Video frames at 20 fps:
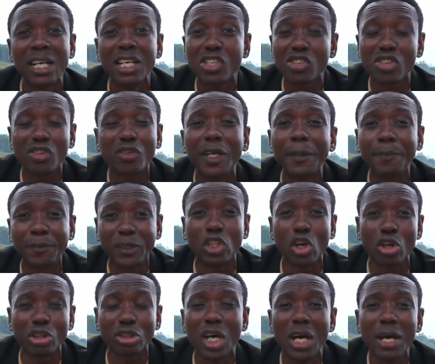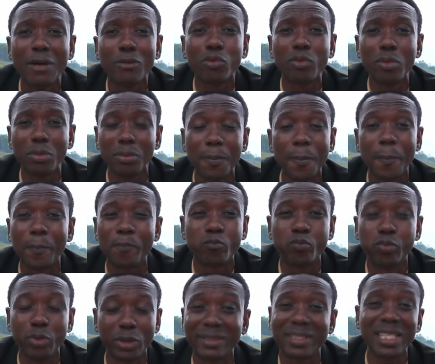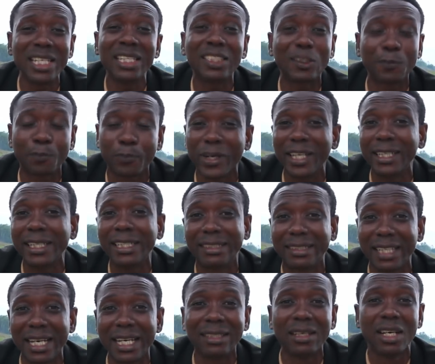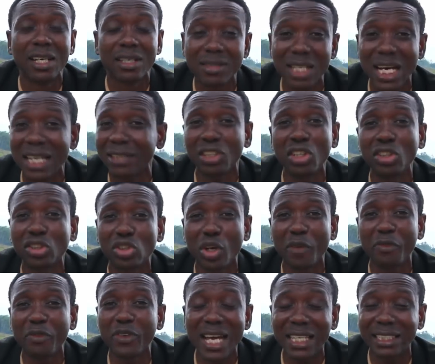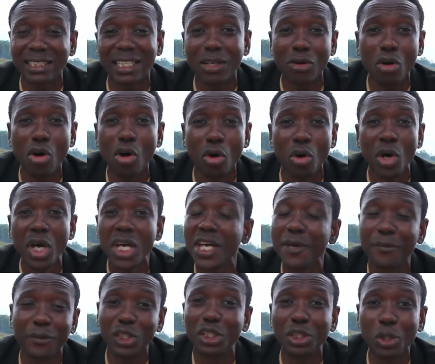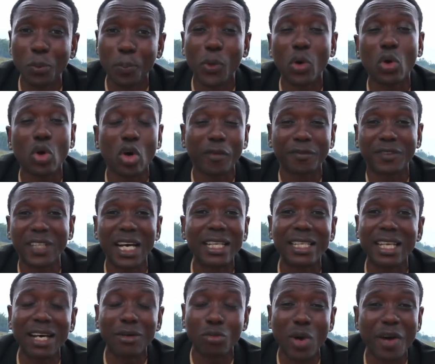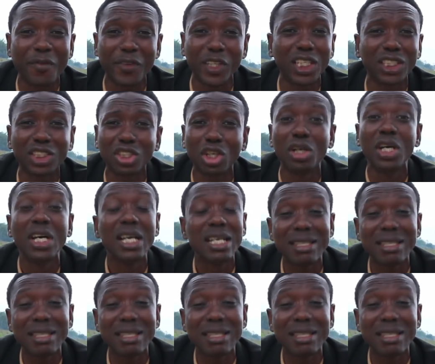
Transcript: Scriptures, things predicted thousands of years ago, even in the book of Daniel, Revelation,